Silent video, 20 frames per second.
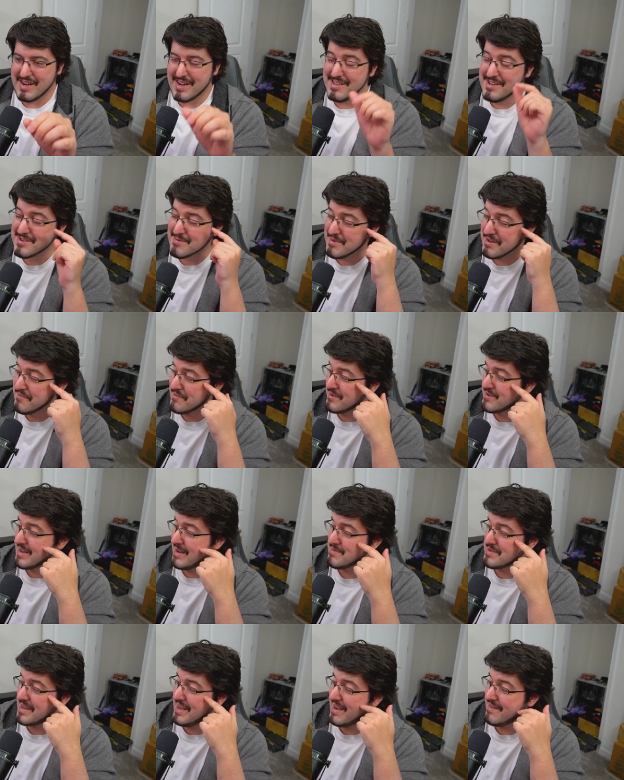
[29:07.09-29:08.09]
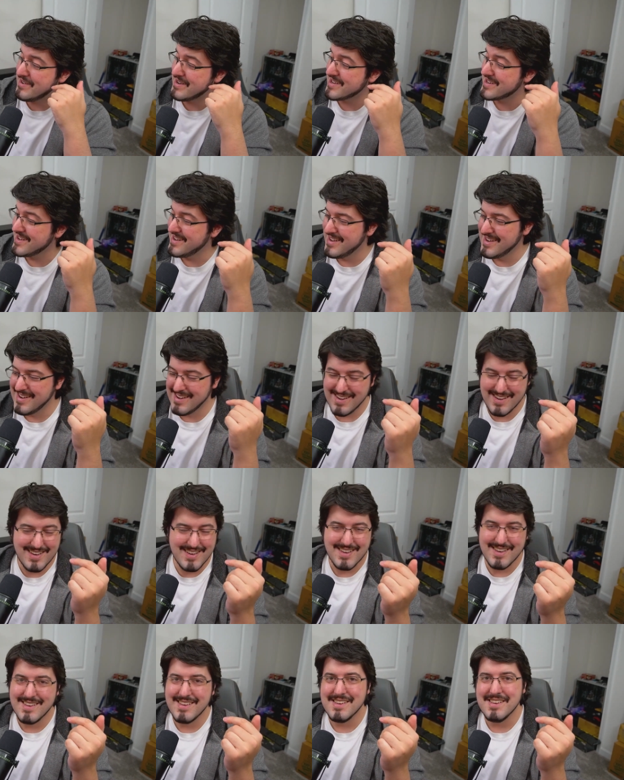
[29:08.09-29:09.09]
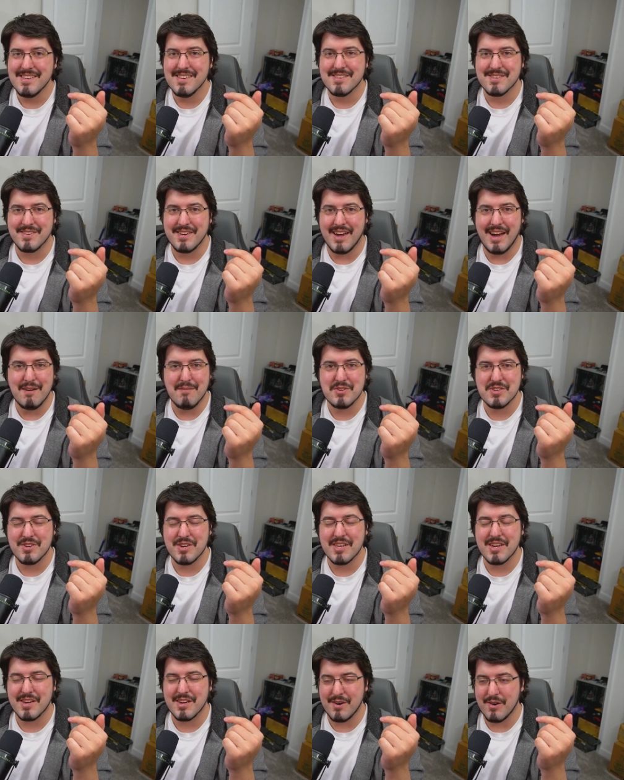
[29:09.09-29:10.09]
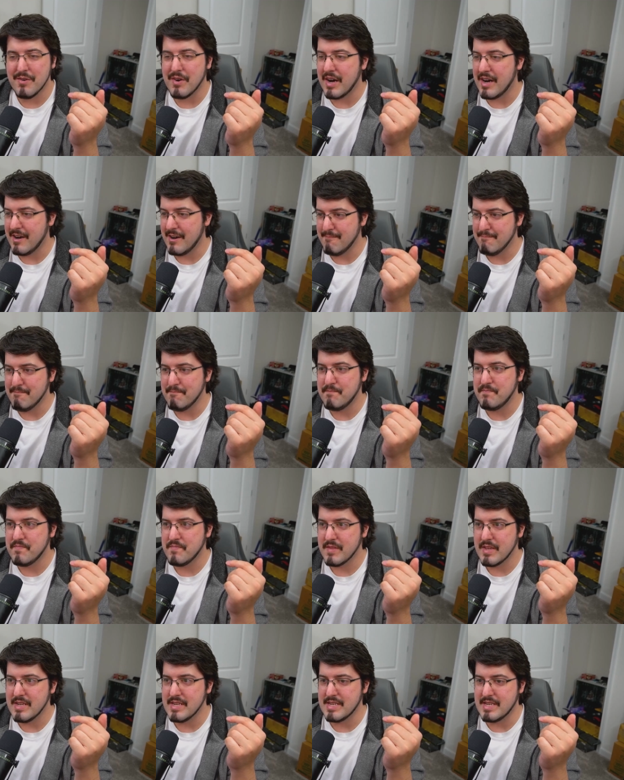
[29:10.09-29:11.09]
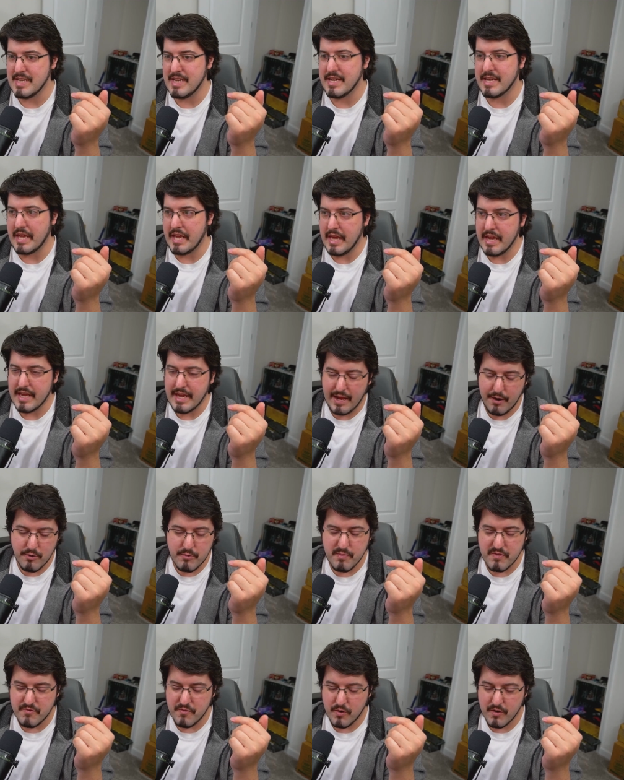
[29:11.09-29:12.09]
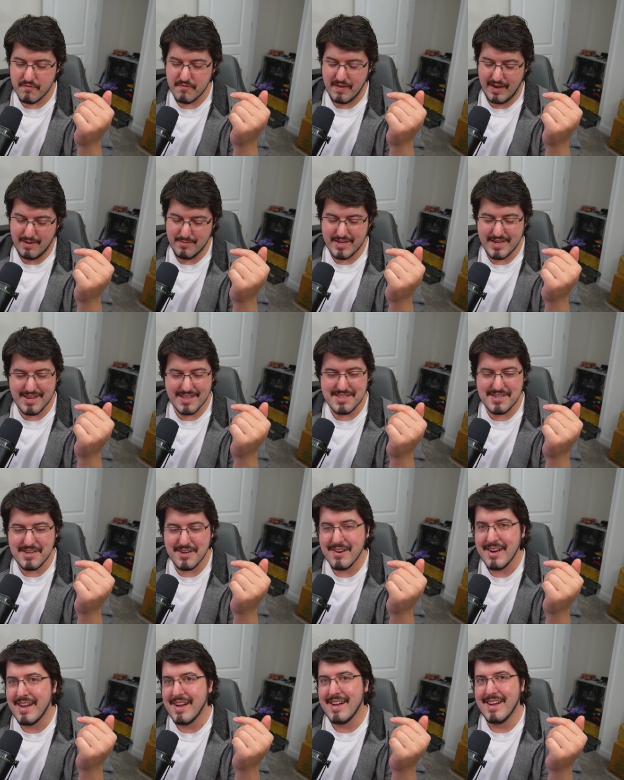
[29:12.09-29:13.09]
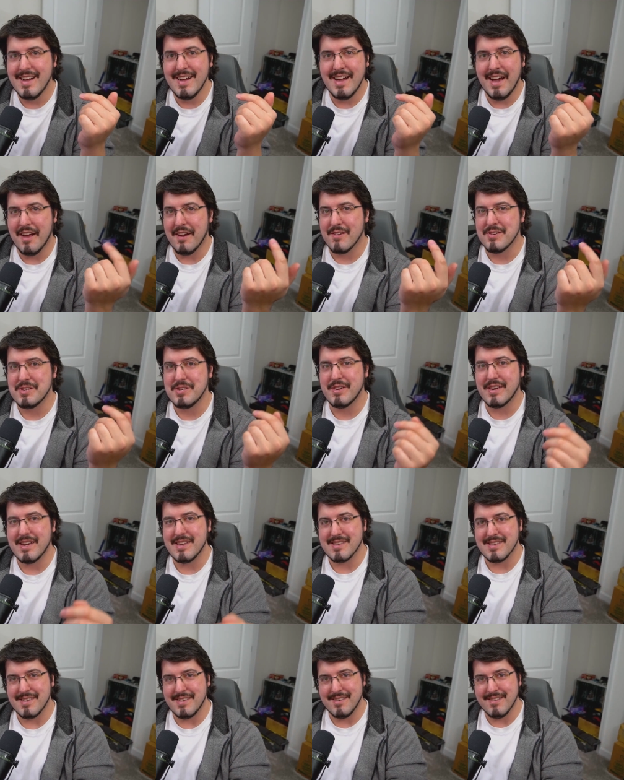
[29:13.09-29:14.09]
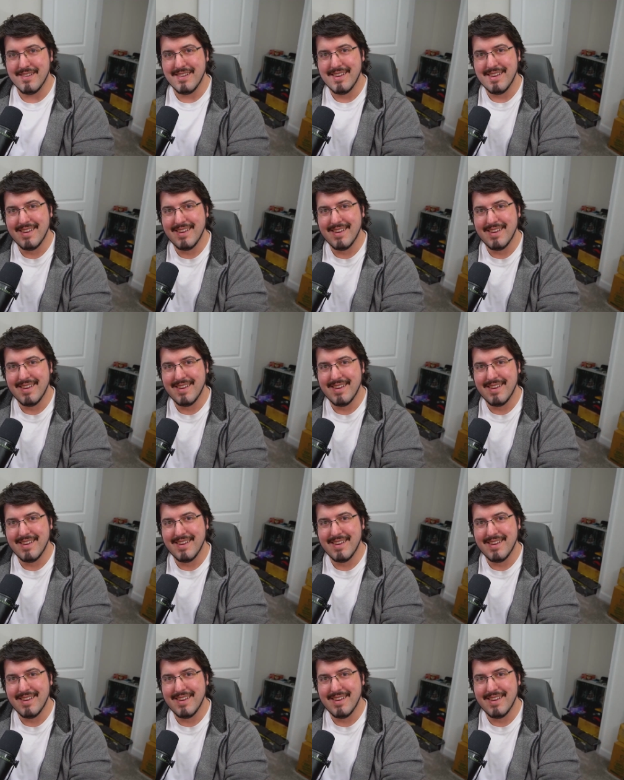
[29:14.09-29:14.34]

There's been a few times I haven't. So yeah, I'm just going to go um, de-geek out before family gets here. And I'll see you guys later.